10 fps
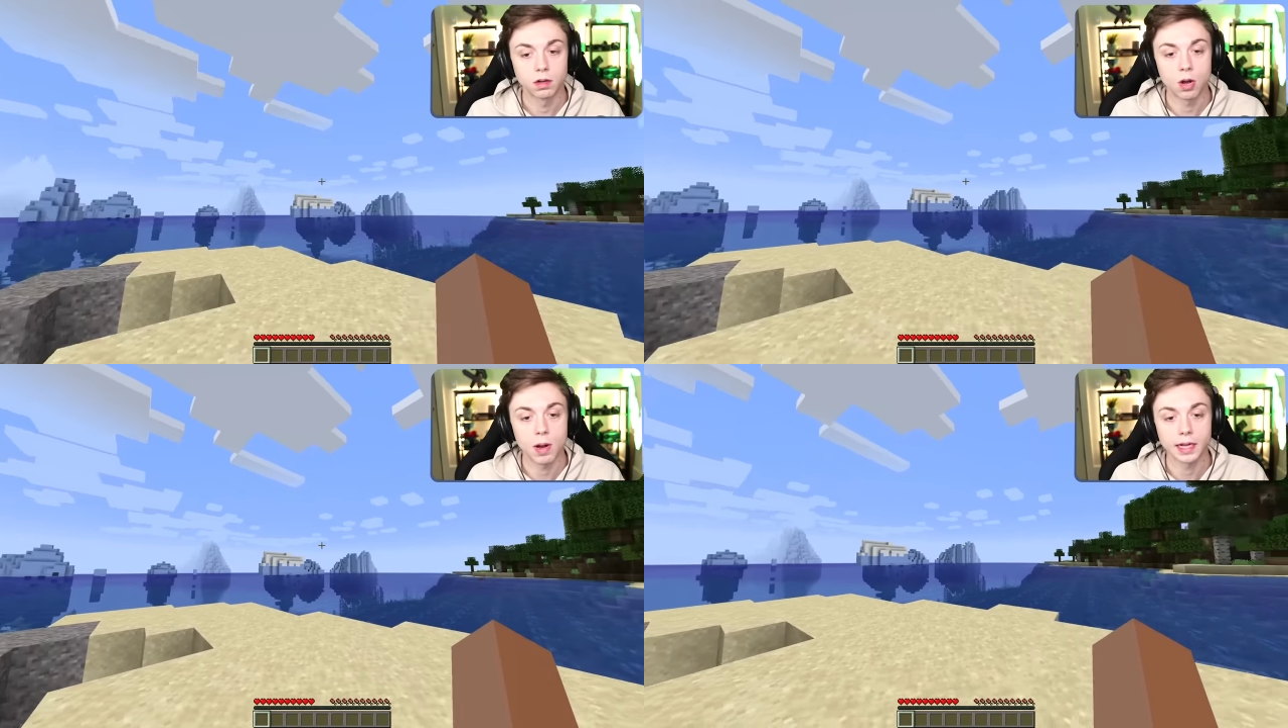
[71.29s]

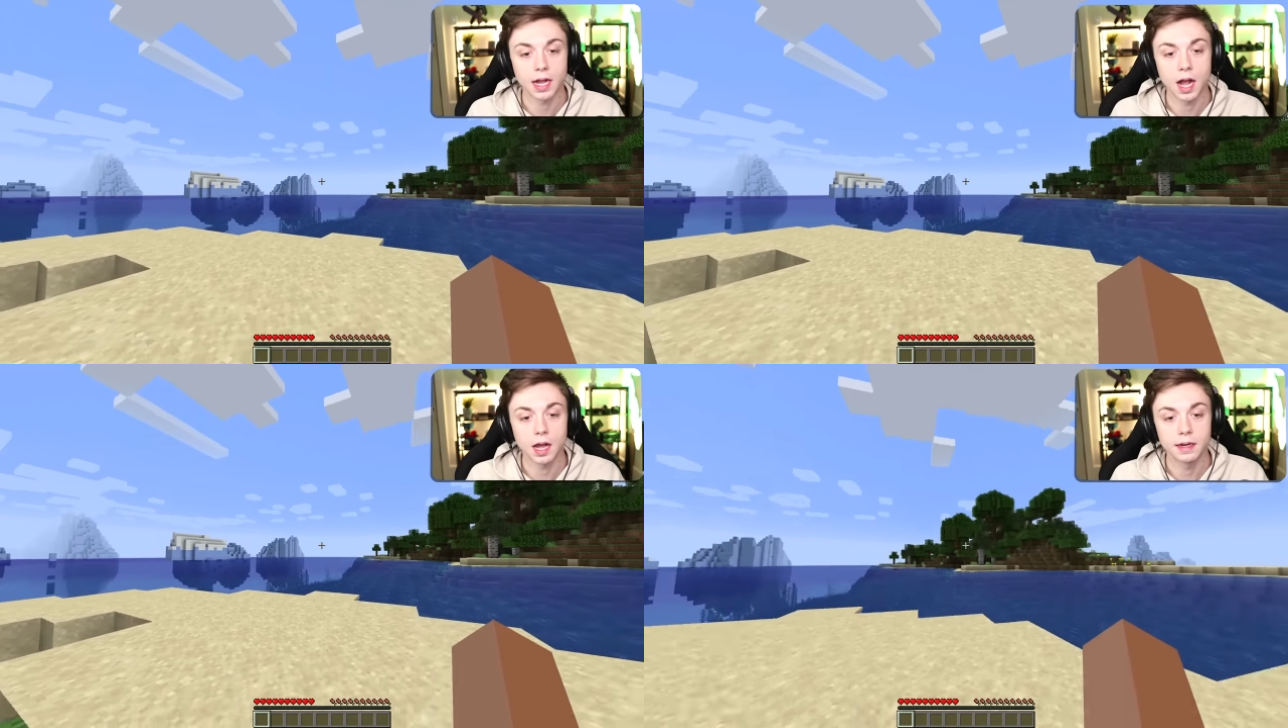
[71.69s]
Oh my
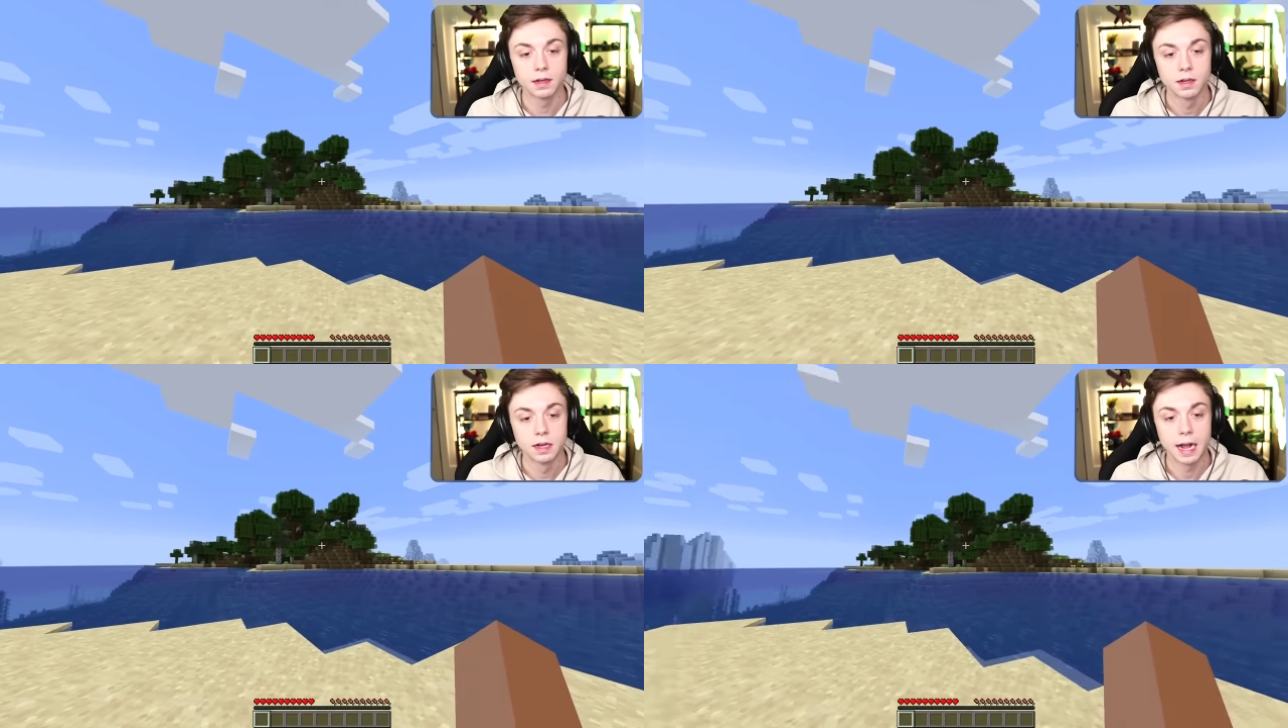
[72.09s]
god.
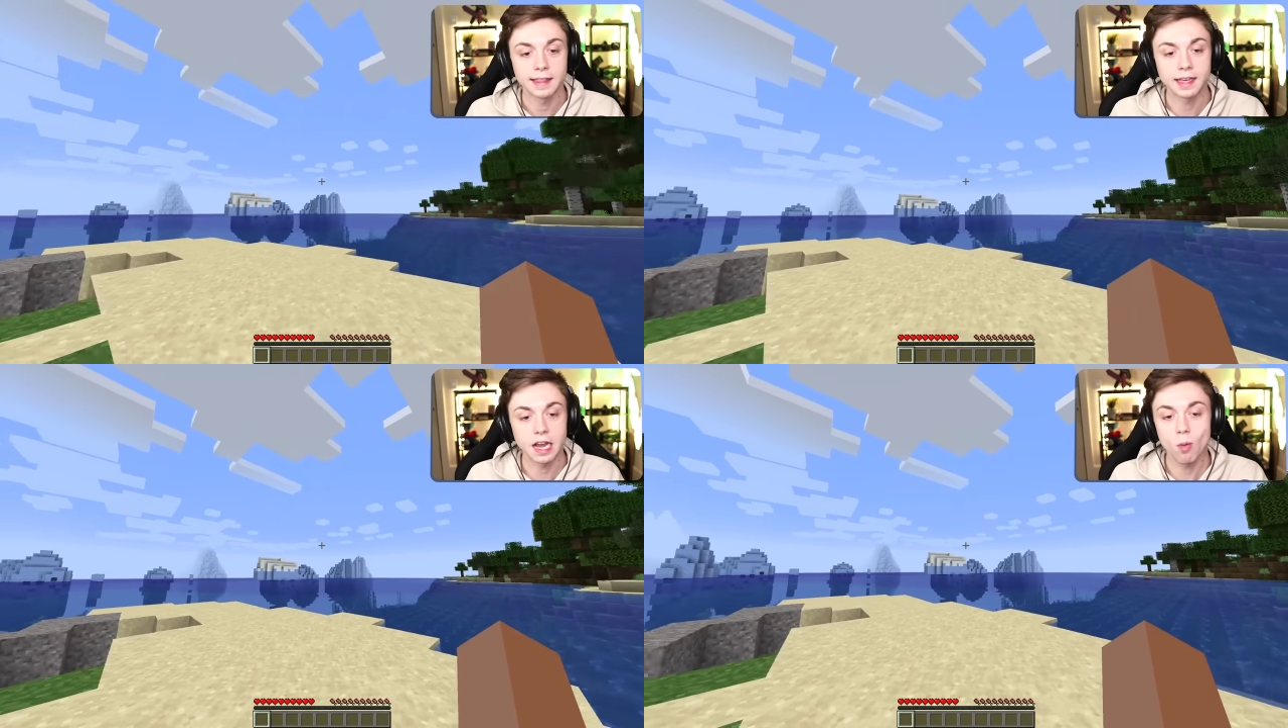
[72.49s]
I
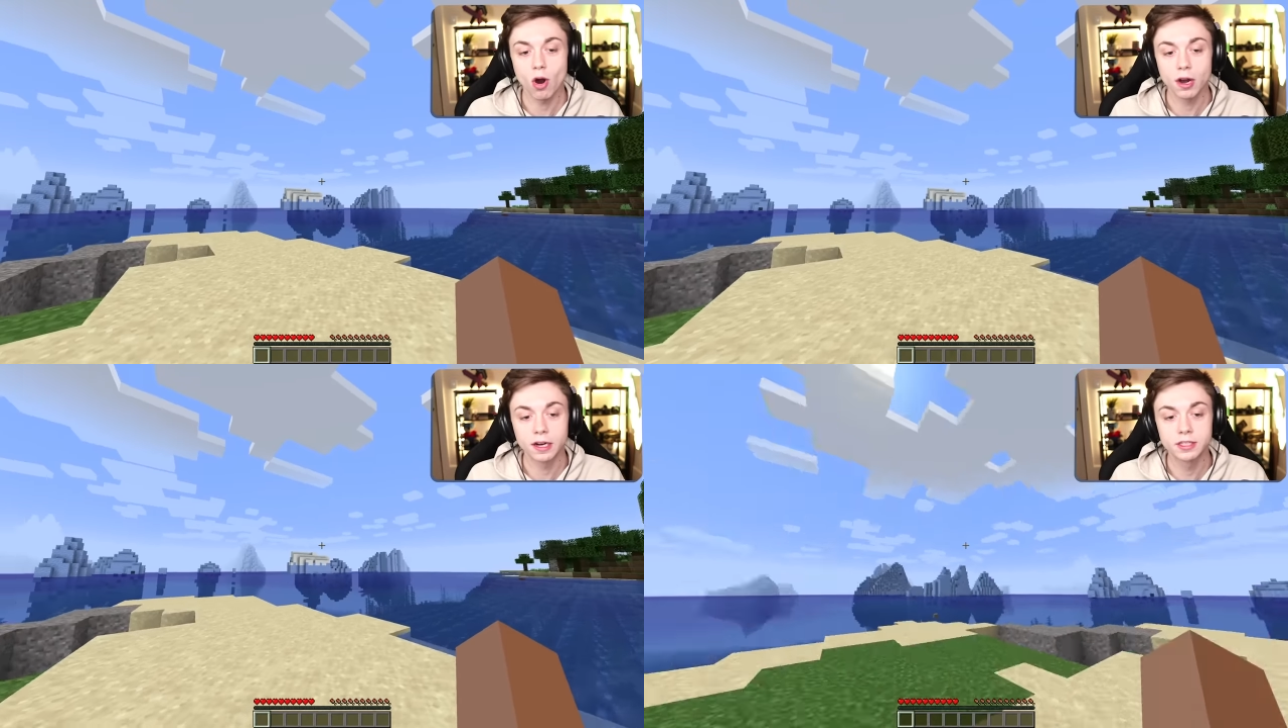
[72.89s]
think it
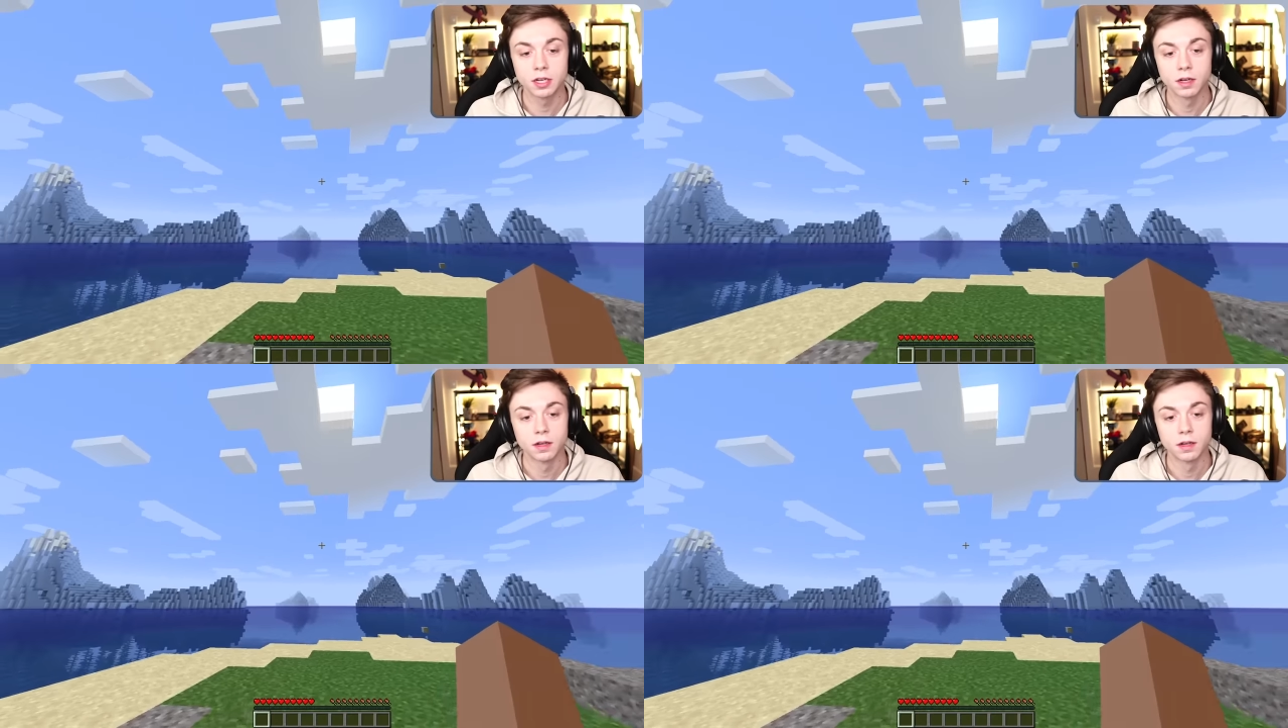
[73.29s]
worked.